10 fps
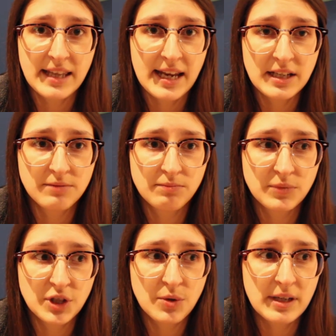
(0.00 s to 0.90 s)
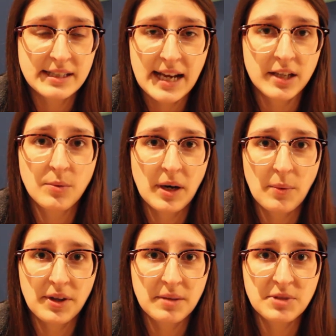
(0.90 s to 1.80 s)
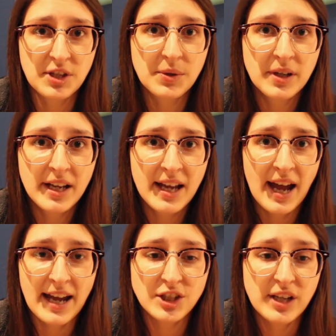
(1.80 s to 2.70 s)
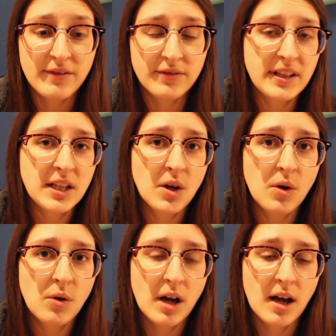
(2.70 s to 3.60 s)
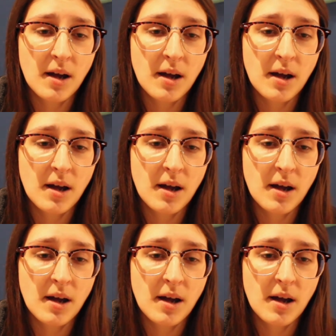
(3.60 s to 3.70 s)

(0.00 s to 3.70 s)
They do exactly what I want them to. I actually have a video